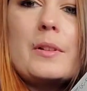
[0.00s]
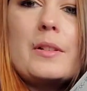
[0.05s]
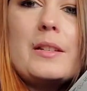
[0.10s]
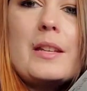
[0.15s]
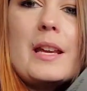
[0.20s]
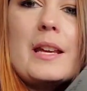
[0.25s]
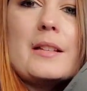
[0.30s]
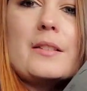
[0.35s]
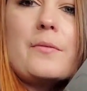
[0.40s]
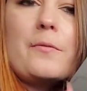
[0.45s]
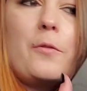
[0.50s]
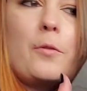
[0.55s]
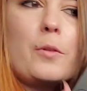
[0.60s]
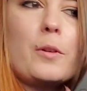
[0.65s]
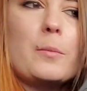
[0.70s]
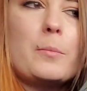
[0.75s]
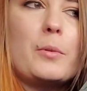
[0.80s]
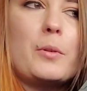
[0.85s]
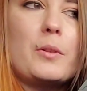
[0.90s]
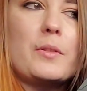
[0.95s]
one takes
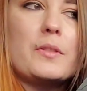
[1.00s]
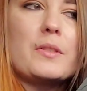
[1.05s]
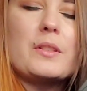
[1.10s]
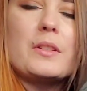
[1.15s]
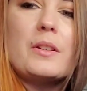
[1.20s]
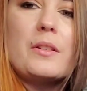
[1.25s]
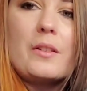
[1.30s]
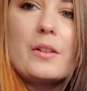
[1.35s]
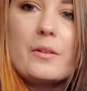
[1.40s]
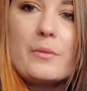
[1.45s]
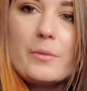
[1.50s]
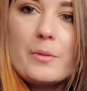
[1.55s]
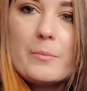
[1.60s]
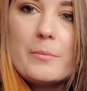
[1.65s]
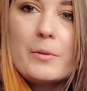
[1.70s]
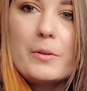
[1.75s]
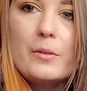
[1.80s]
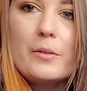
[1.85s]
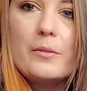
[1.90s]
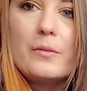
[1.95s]
4 bolts. You're going to
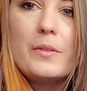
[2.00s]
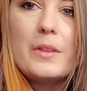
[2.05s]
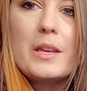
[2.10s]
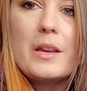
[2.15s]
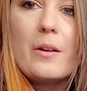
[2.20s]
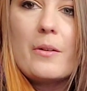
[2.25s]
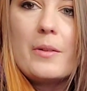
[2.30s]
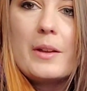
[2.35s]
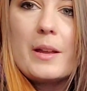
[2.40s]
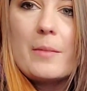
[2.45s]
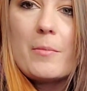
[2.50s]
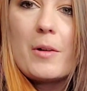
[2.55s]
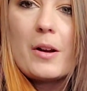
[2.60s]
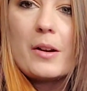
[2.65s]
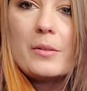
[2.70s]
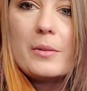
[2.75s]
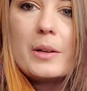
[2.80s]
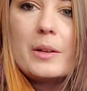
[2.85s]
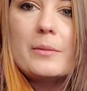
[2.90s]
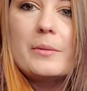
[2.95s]
remove the OEM
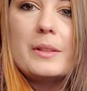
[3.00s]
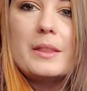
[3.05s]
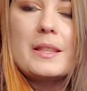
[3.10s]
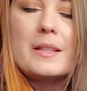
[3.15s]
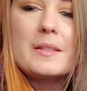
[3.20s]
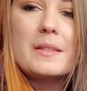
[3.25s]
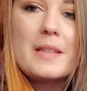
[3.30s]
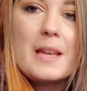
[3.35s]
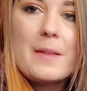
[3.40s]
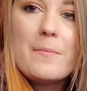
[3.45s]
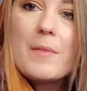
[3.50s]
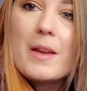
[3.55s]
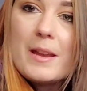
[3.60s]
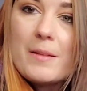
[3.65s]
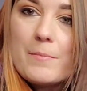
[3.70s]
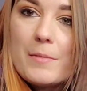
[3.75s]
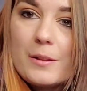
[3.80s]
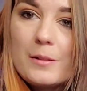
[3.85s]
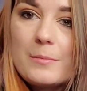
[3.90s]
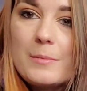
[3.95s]
hardware with the same
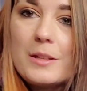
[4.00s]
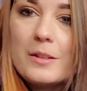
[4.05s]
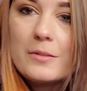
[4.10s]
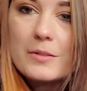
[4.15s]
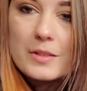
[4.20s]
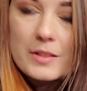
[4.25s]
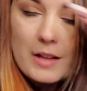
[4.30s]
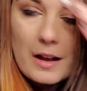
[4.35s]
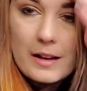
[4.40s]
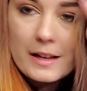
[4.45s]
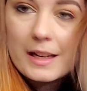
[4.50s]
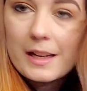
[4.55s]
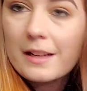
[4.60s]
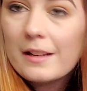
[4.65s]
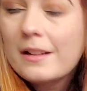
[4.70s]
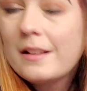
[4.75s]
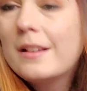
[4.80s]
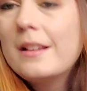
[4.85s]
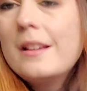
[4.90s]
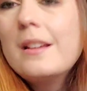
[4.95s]
8mm
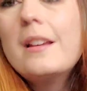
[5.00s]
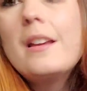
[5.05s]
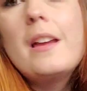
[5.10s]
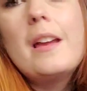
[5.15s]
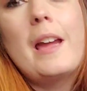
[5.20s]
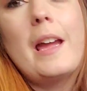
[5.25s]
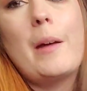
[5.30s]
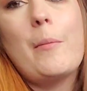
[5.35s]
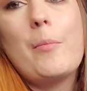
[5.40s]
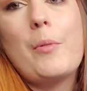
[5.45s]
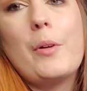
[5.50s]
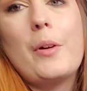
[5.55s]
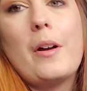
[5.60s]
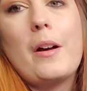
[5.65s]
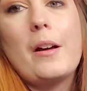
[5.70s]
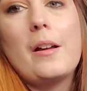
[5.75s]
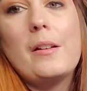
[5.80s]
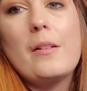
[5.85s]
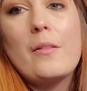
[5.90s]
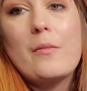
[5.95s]
socket and put
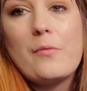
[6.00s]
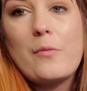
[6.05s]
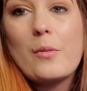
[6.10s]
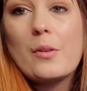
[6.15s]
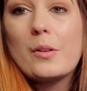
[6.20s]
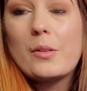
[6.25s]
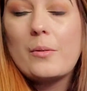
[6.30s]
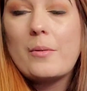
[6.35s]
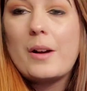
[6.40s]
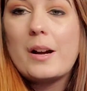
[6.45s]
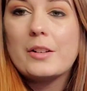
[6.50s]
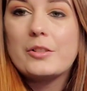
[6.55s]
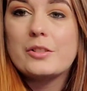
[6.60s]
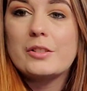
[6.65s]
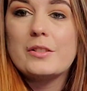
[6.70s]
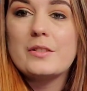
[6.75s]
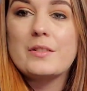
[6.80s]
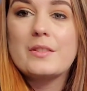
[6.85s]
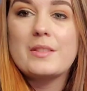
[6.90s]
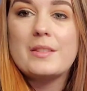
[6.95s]
on 4 of the
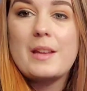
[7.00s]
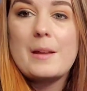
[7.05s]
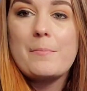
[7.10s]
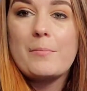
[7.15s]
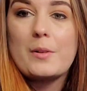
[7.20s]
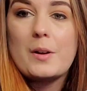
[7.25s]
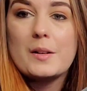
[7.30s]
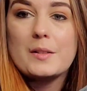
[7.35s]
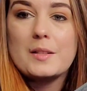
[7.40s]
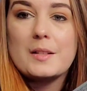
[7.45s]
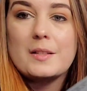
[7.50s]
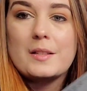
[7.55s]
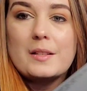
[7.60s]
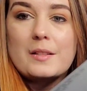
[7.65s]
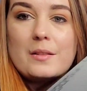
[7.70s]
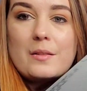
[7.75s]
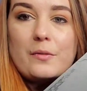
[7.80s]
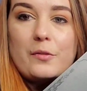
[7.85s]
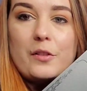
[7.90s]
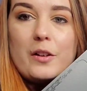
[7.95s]
washers. Same process
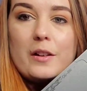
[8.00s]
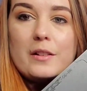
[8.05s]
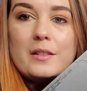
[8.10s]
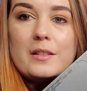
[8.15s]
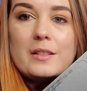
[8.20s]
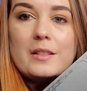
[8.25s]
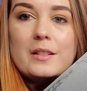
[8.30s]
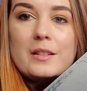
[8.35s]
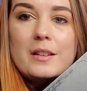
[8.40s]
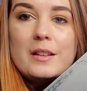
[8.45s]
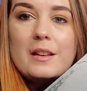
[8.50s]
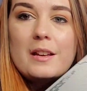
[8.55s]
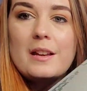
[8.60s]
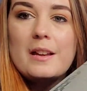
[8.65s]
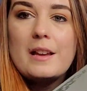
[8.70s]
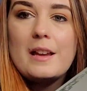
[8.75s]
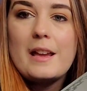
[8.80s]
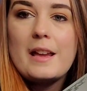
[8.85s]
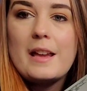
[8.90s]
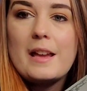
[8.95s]
as the front.
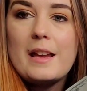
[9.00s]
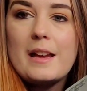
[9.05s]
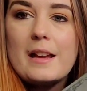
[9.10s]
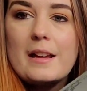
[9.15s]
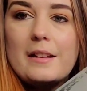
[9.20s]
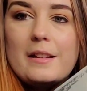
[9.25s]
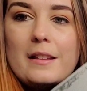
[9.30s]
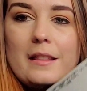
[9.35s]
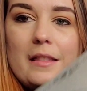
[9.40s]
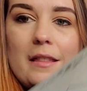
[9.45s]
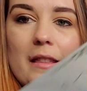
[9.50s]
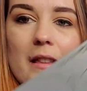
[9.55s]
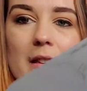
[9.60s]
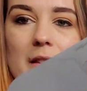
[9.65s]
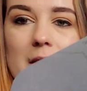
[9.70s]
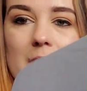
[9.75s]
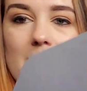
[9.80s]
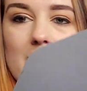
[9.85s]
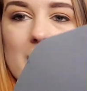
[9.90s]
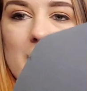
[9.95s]
And
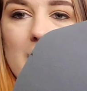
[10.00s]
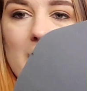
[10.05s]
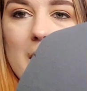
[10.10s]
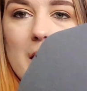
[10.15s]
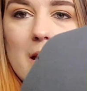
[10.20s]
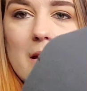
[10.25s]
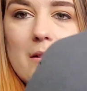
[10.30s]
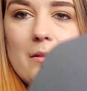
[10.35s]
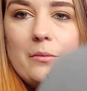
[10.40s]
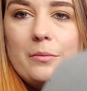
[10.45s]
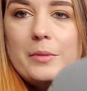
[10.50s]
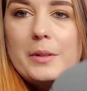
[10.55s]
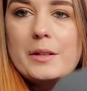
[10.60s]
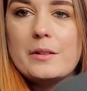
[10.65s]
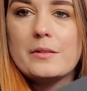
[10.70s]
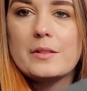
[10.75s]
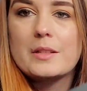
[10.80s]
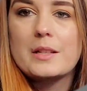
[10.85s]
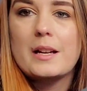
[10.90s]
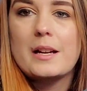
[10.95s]
this is the
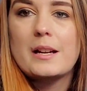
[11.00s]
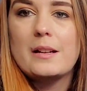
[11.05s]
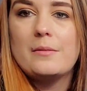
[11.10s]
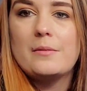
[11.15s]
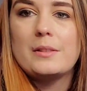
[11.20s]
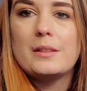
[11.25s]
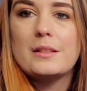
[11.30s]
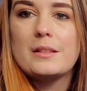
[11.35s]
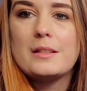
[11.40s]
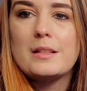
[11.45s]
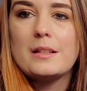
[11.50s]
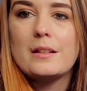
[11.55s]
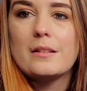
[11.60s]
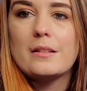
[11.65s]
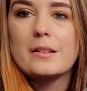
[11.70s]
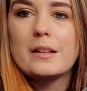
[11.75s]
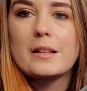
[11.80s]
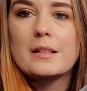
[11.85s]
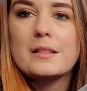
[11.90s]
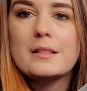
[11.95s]
rear side with the
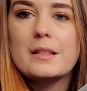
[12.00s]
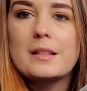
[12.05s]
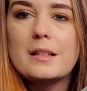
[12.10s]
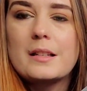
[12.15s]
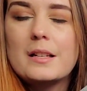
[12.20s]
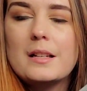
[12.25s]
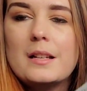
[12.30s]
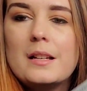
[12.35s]
TRX